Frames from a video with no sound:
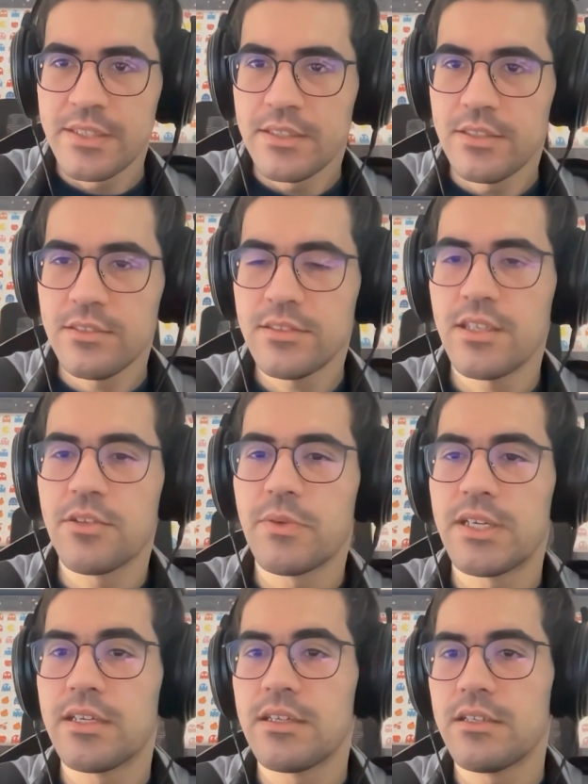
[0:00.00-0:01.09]
okay,
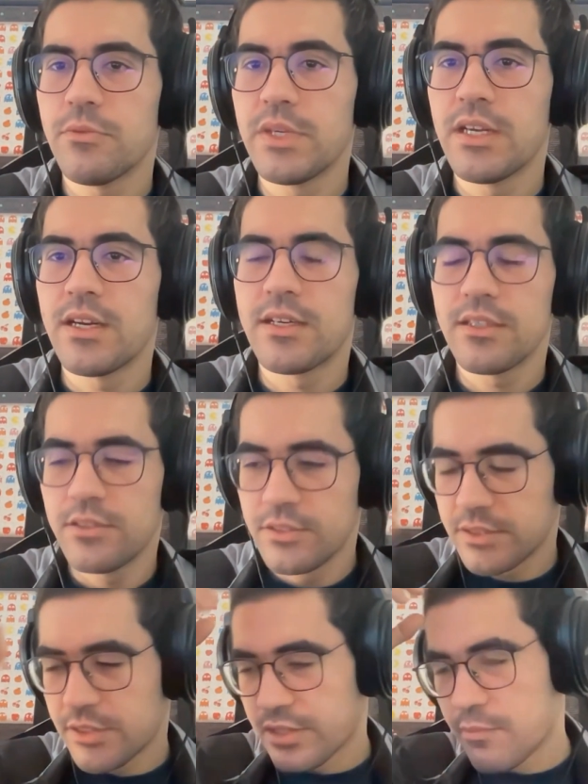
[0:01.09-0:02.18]
we are going to
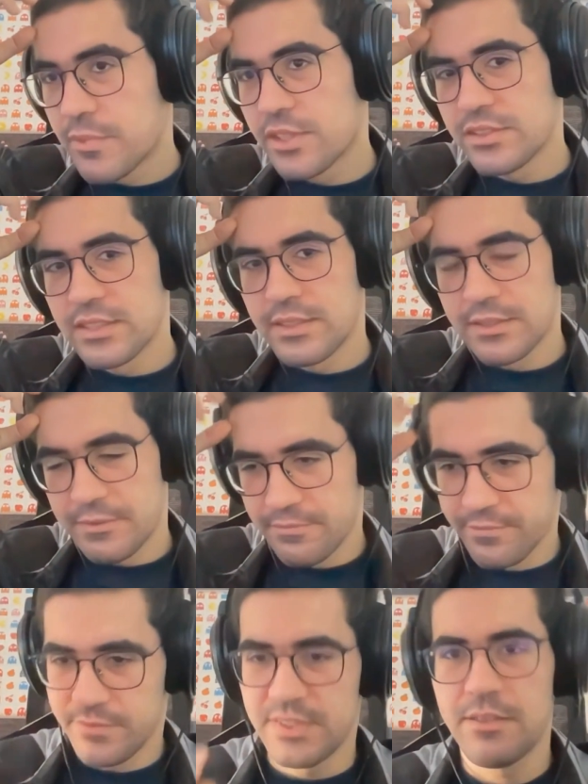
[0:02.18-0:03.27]
talk about the
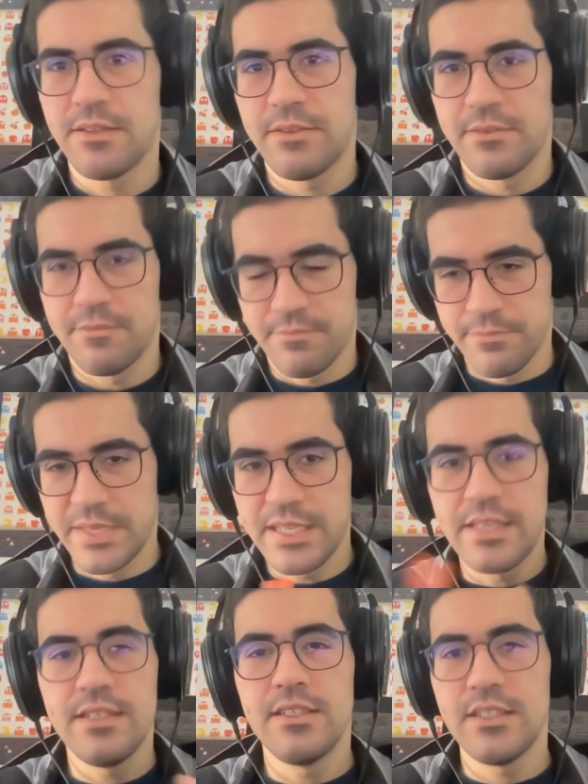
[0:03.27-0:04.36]

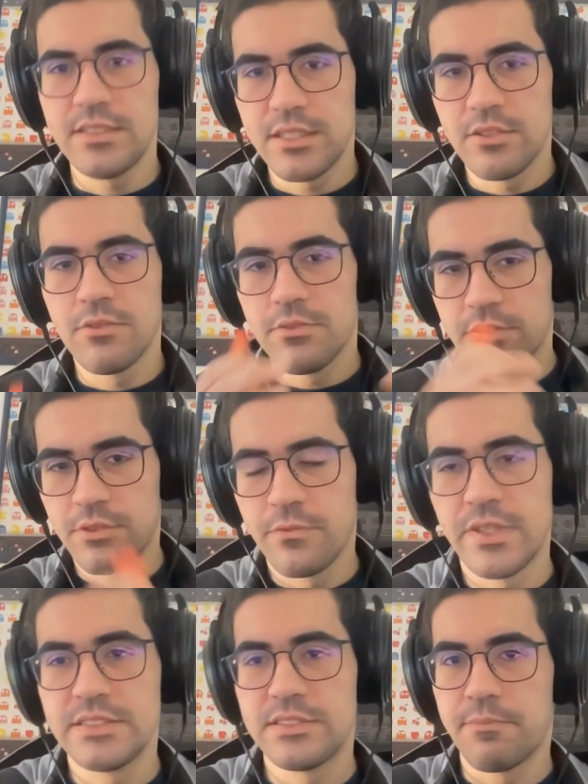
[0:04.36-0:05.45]
beginner, the
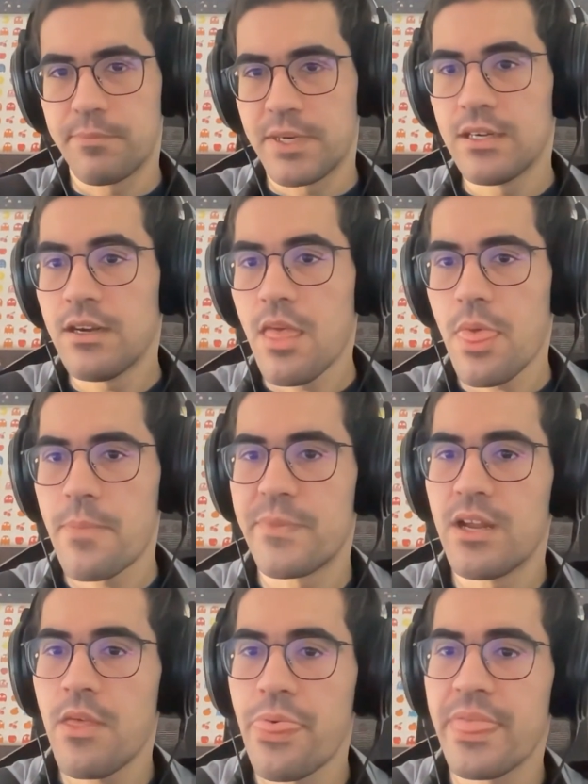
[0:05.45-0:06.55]
novice
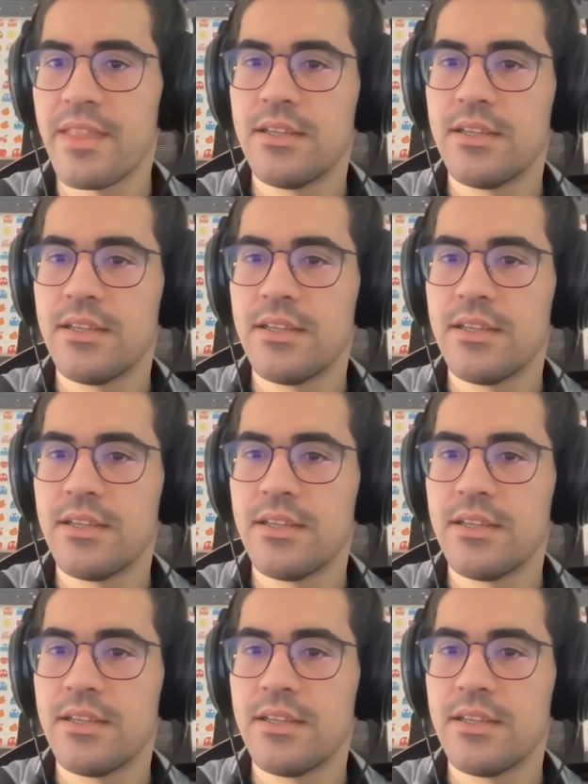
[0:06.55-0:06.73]
path.